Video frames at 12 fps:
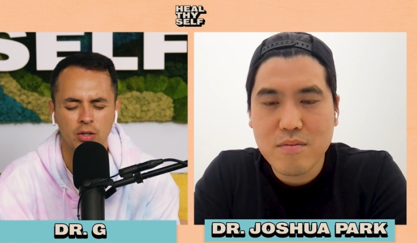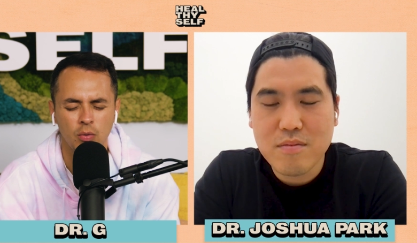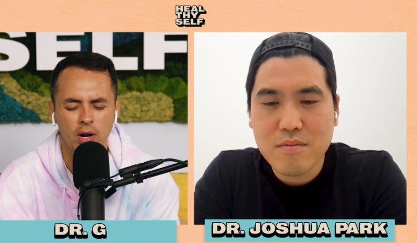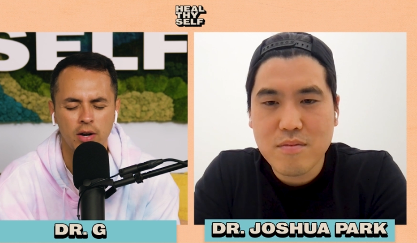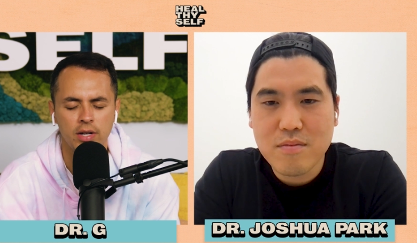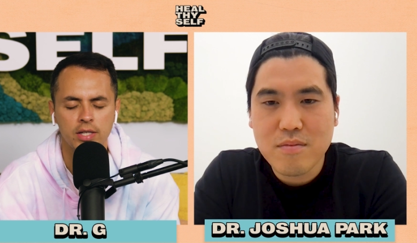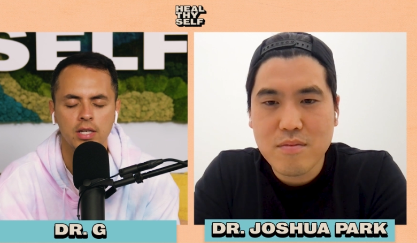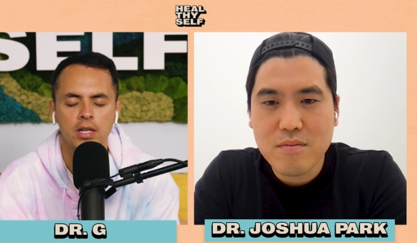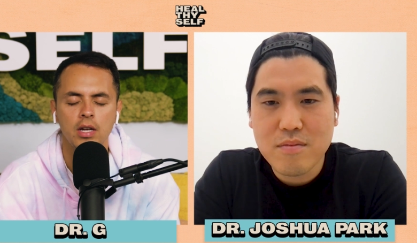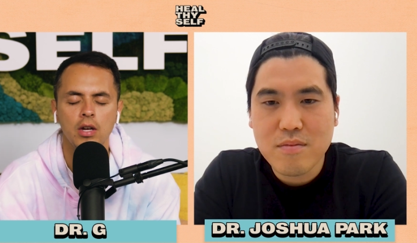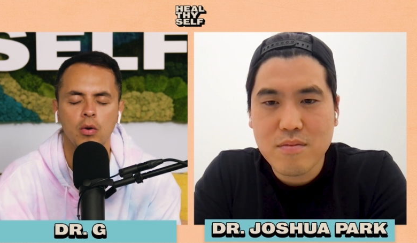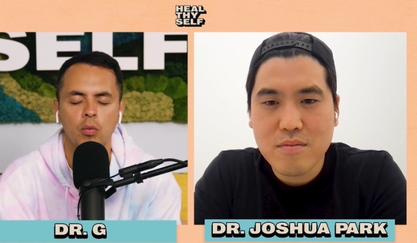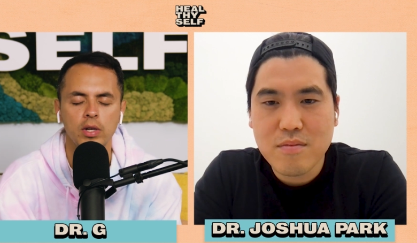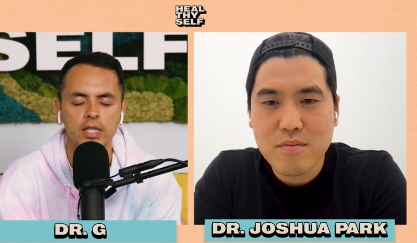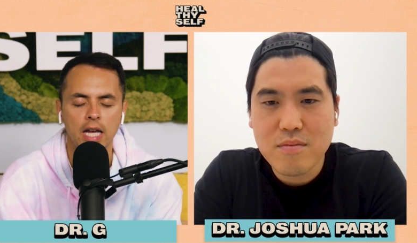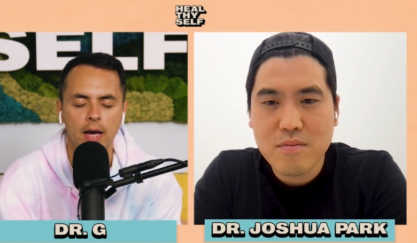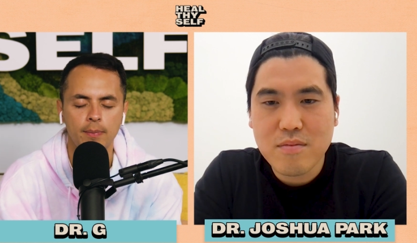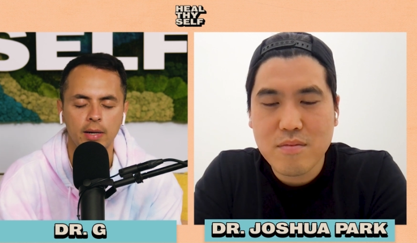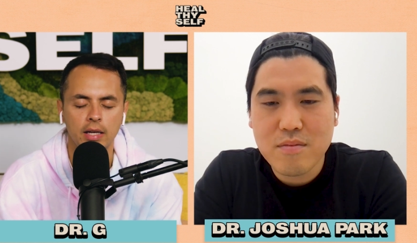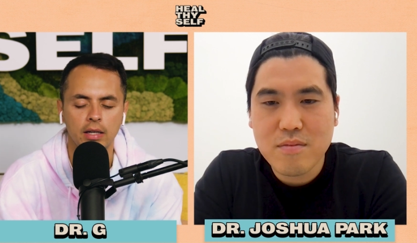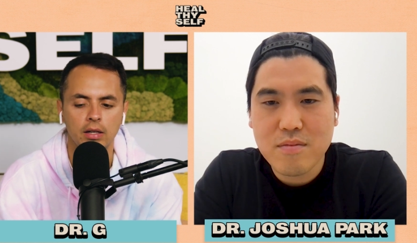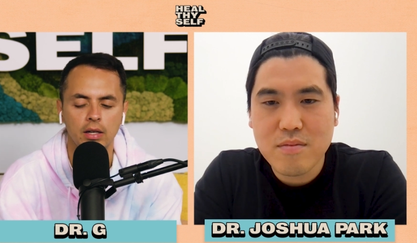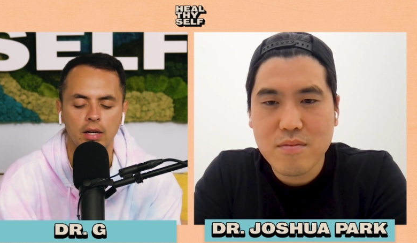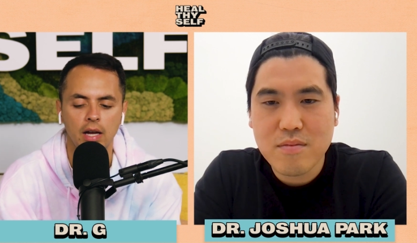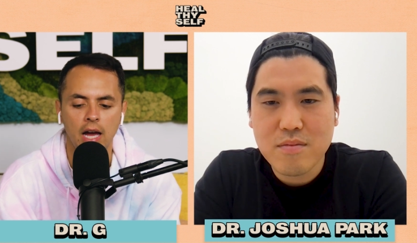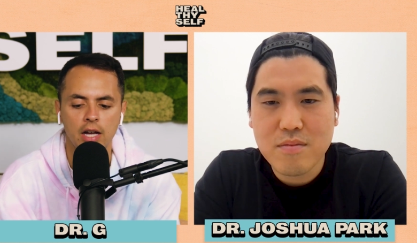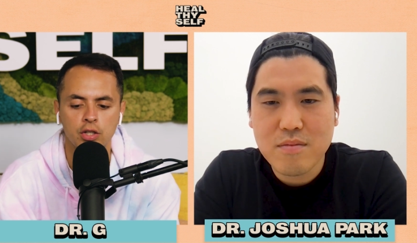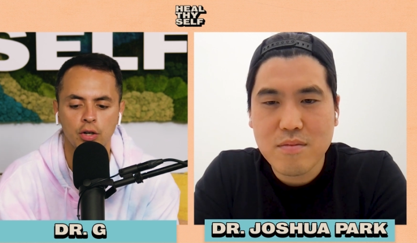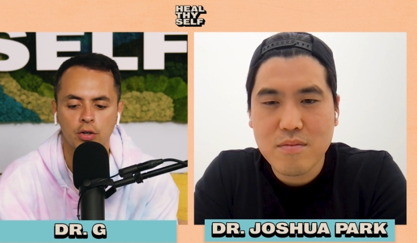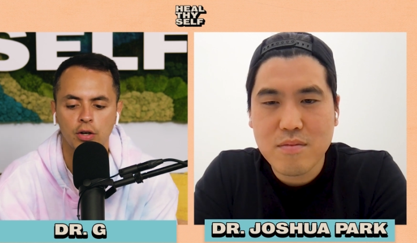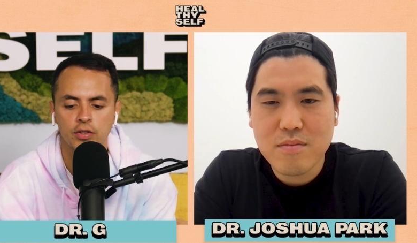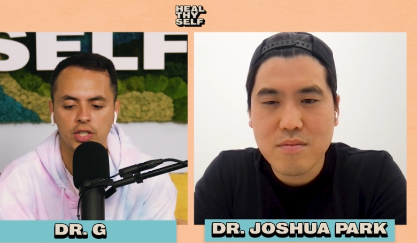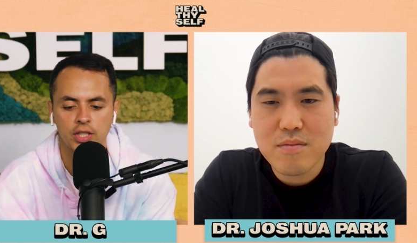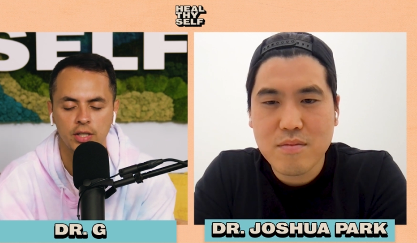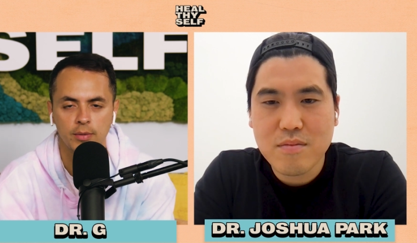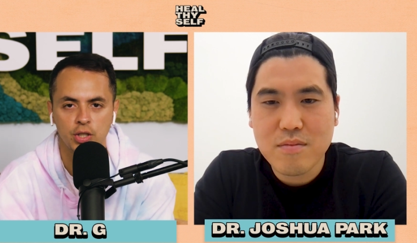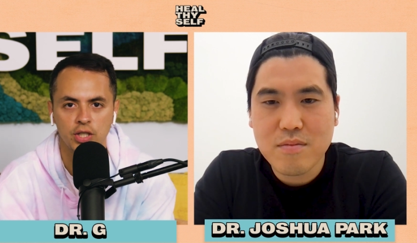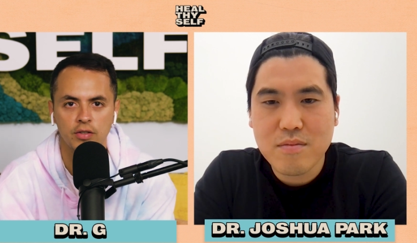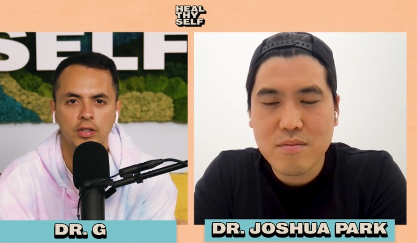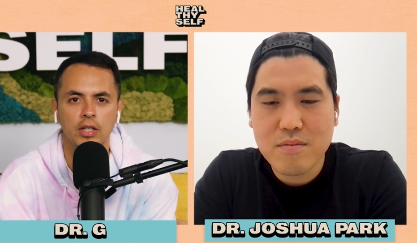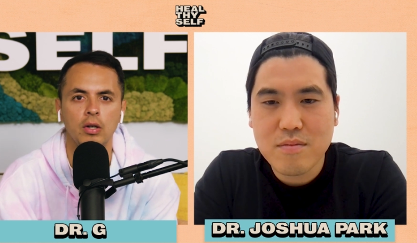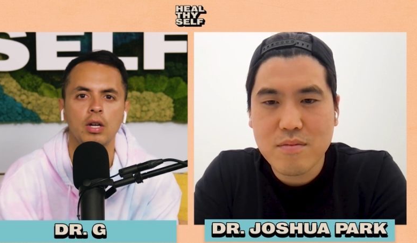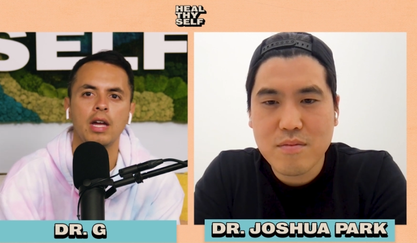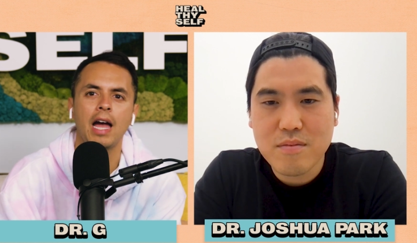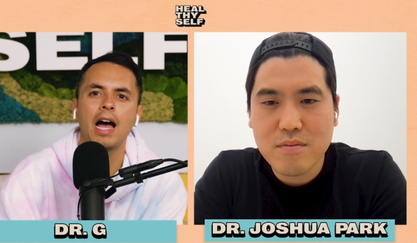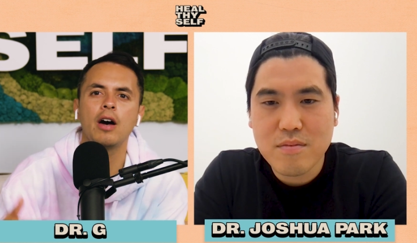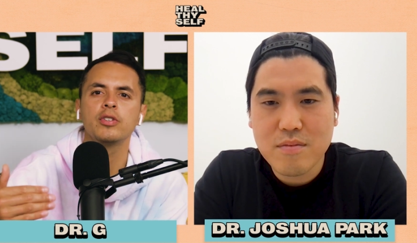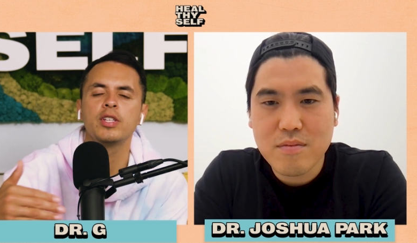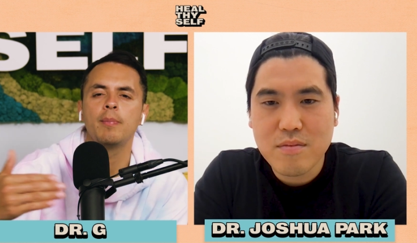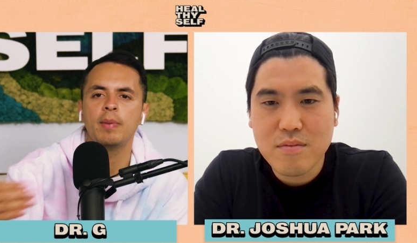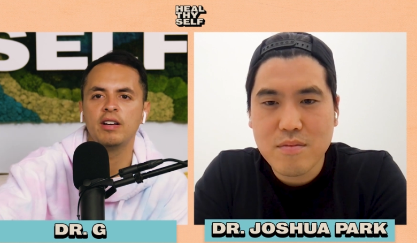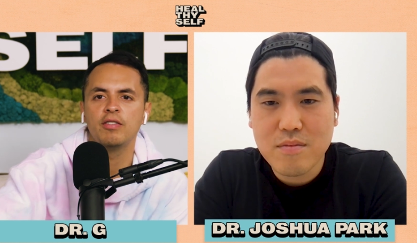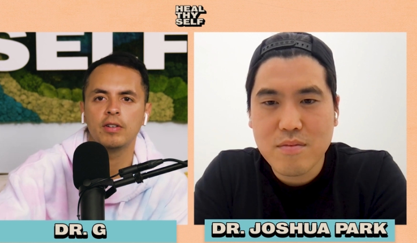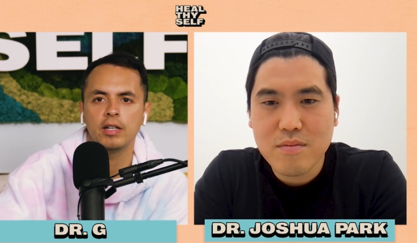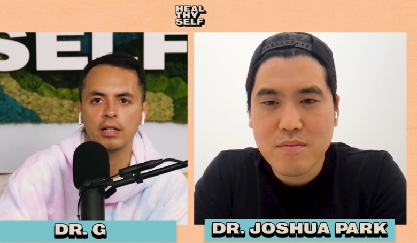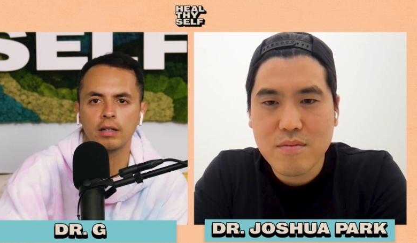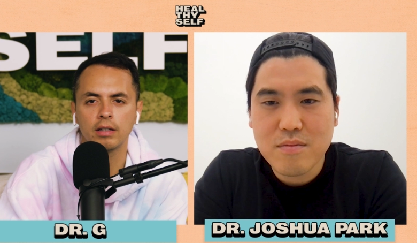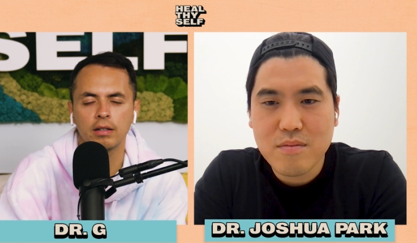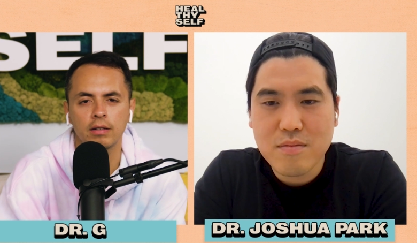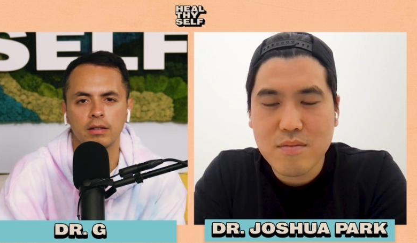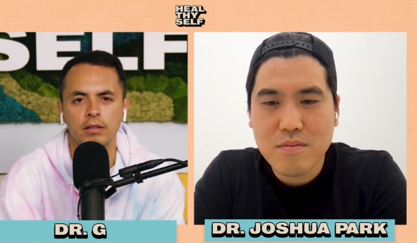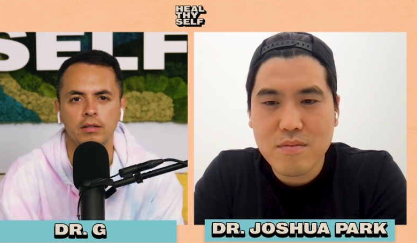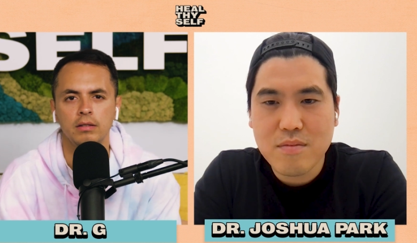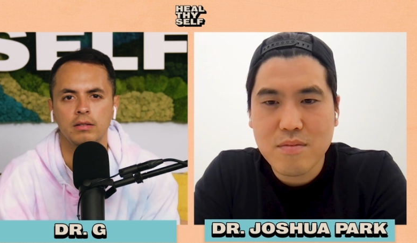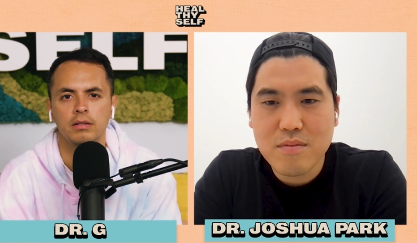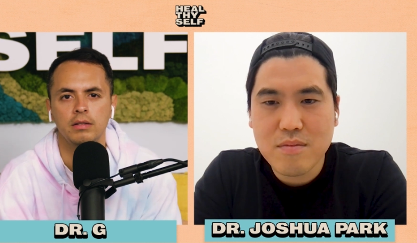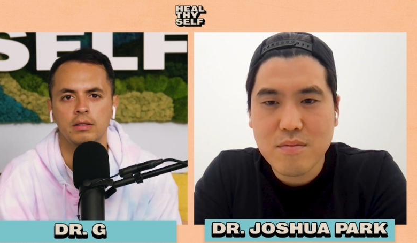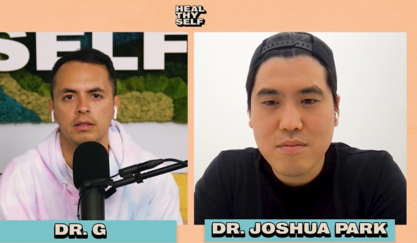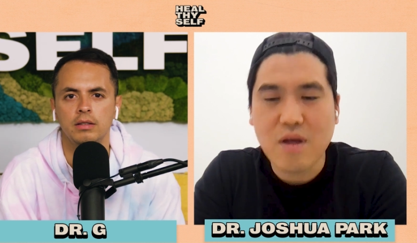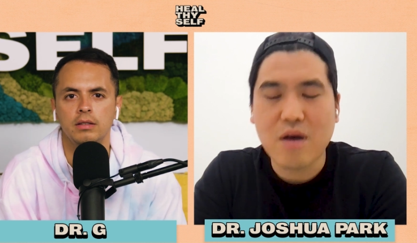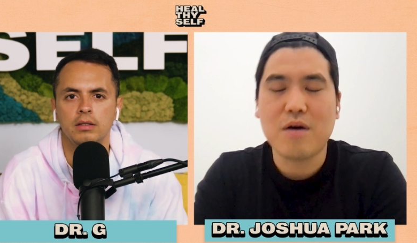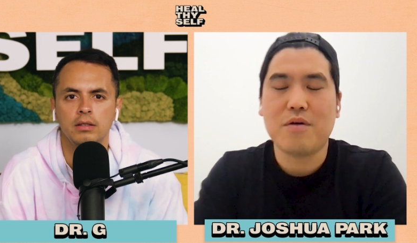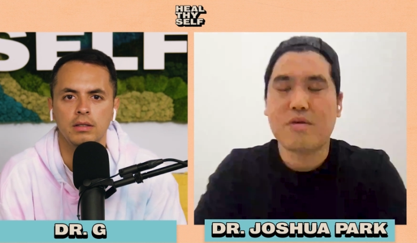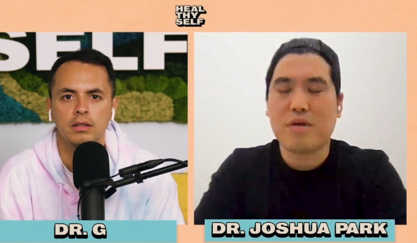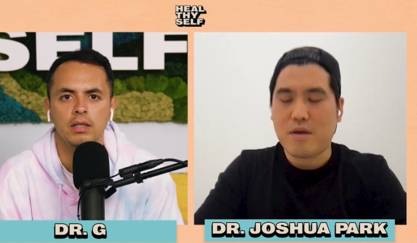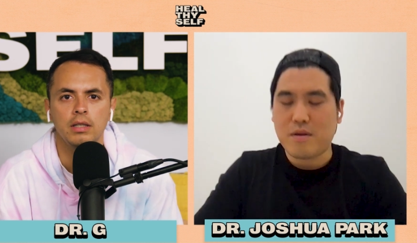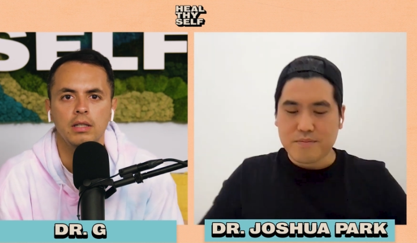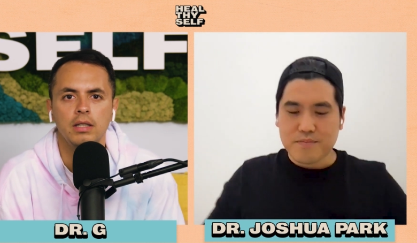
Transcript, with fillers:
Speaker 1: and awareness? What's happening as our nervous system is shifting. How is that benefiting?
Speaker 2: Oh, okay.